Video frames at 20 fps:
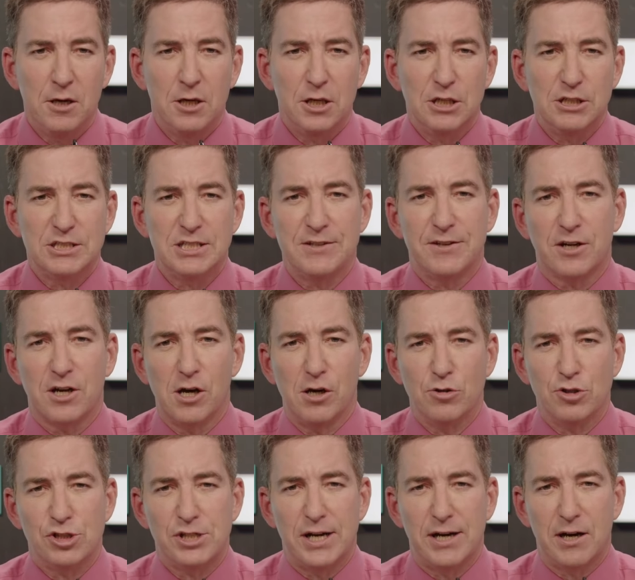you see the
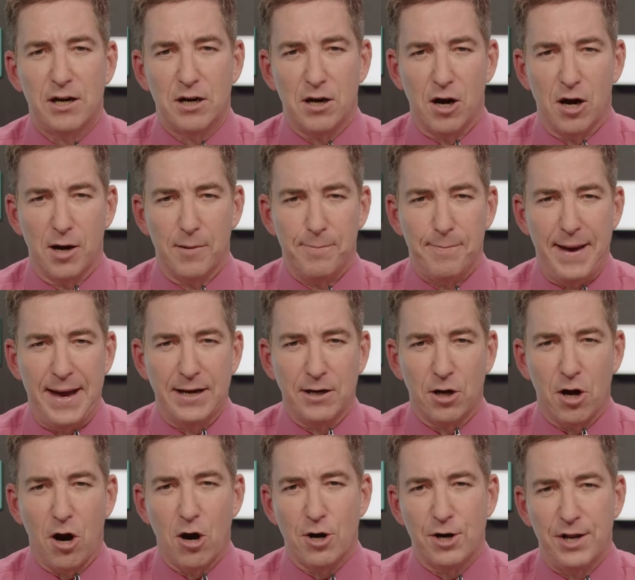co-chair are Ben
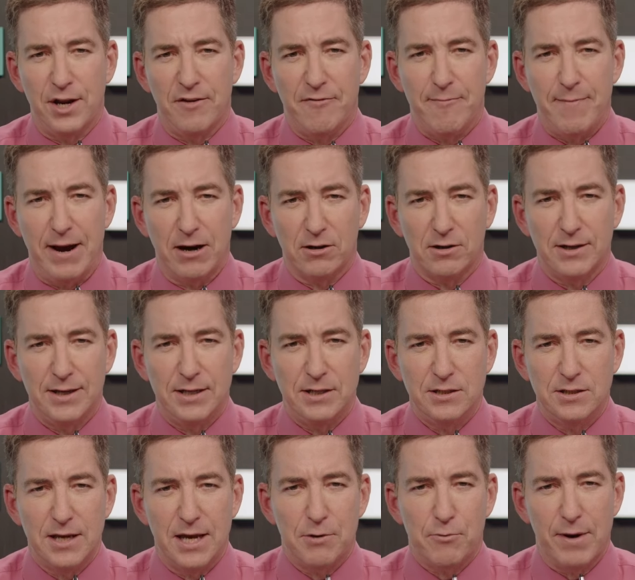Cardin of
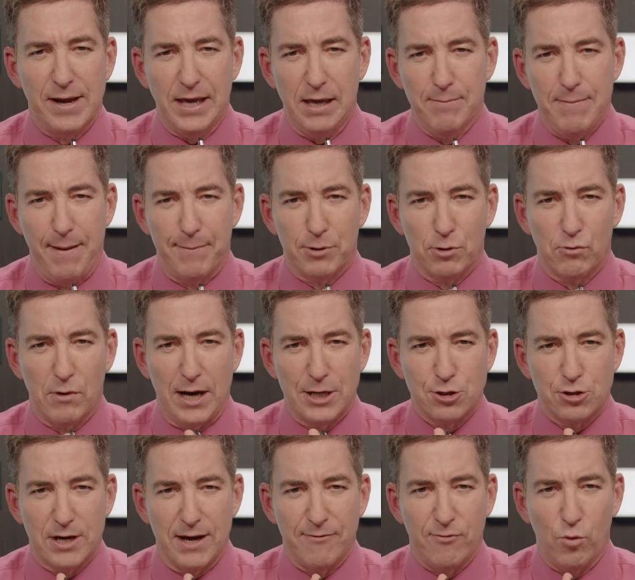Maryland and ranking member
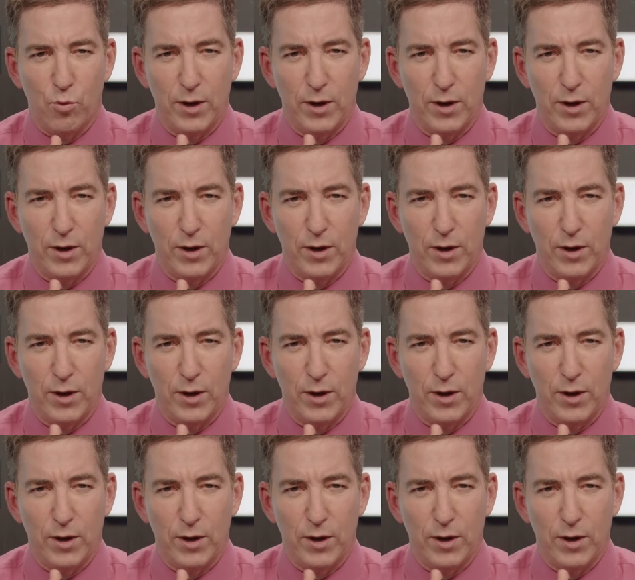Roger F.